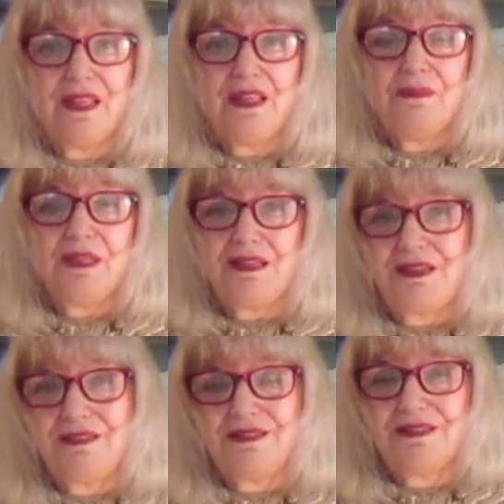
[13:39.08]

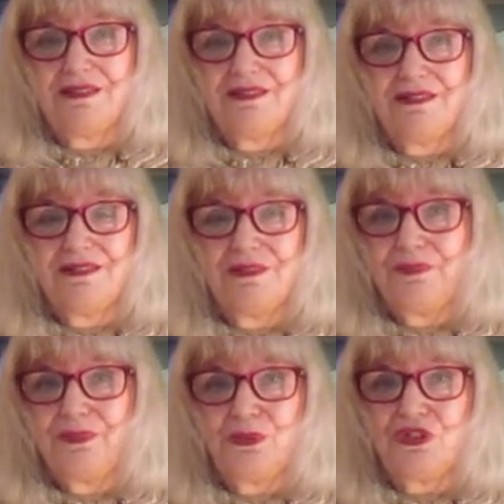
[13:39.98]
because
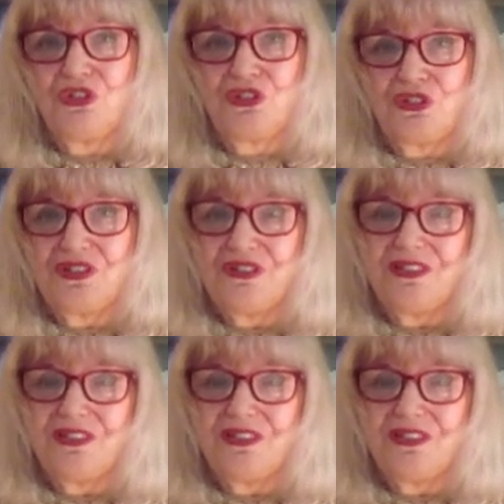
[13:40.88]
it was a curse in